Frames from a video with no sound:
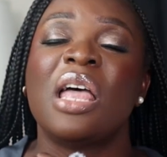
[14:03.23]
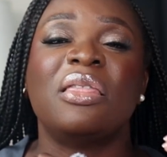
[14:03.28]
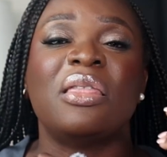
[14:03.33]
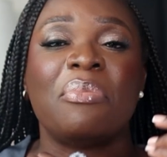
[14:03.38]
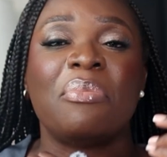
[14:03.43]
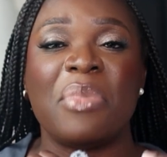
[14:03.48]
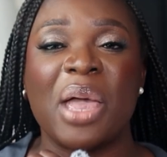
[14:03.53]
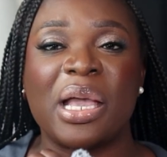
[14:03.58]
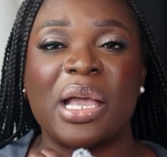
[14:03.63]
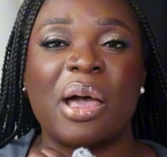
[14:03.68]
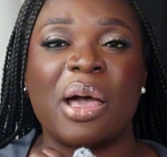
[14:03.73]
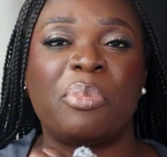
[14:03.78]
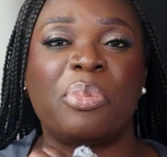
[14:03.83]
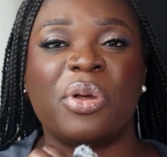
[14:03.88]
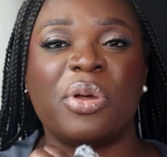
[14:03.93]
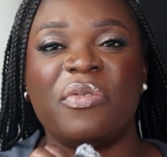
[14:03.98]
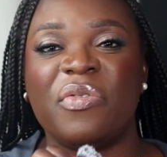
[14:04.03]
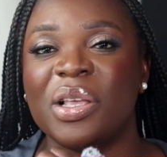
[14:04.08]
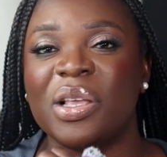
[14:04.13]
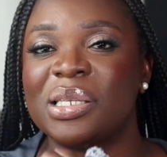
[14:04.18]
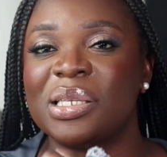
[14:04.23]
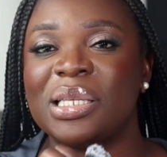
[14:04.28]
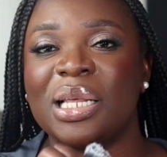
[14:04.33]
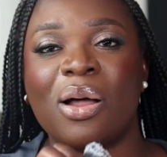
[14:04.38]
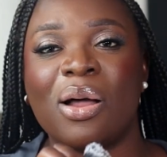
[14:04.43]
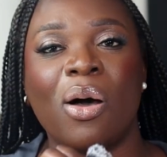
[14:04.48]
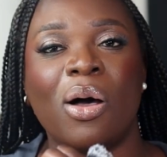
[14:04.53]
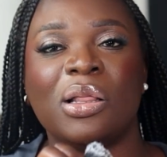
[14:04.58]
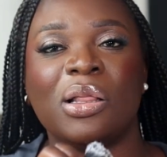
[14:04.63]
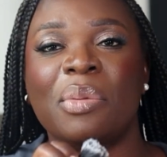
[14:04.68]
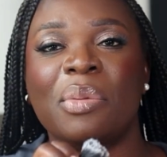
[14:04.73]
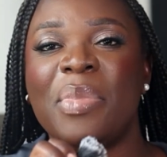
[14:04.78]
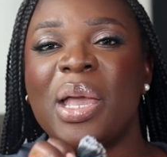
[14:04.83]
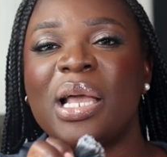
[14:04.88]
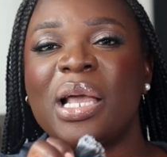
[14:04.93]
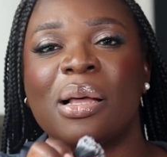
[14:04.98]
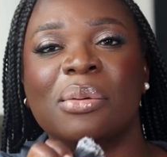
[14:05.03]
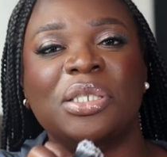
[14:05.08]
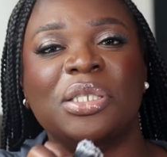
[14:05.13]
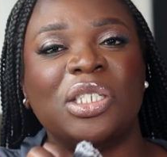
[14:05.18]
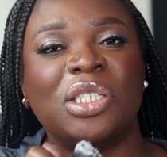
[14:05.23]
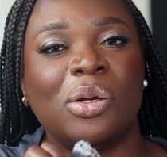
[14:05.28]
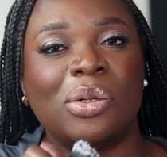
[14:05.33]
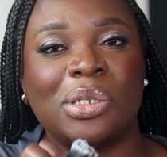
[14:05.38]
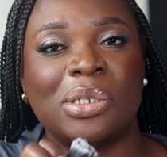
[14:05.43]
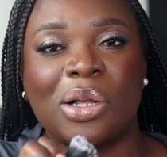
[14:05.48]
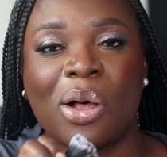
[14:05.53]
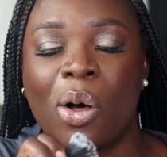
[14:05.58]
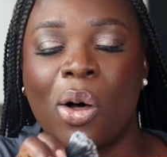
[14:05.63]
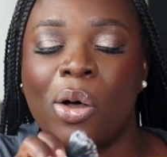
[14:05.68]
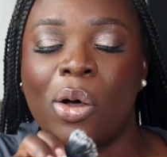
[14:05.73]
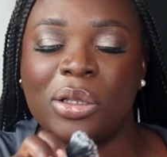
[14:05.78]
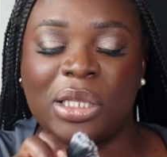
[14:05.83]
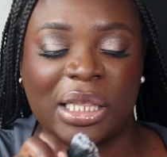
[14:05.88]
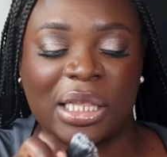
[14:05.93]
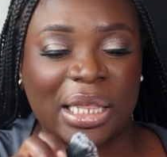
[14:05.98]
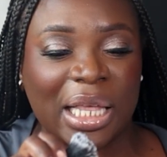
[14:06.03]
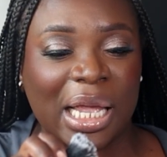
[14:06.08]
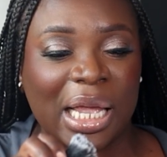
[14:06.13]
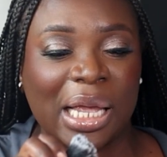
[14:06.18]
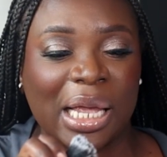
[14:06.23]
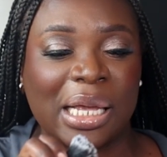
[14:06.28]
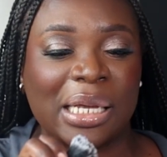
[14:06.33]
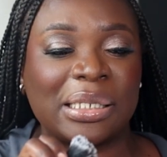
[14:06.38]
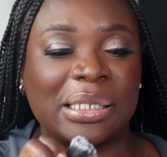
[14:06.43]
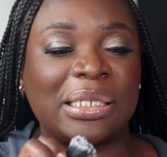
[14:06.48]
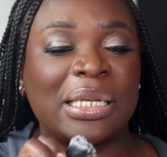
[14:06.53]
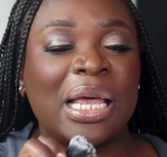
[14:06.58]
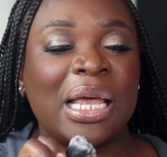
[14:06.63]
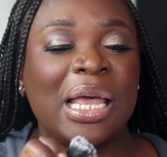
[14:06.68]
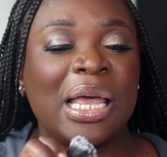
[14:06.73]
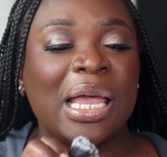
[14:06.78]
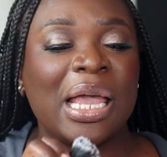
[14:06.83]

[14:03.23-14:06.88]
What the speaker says: The makeup reveals it all. The makeup shows all the things.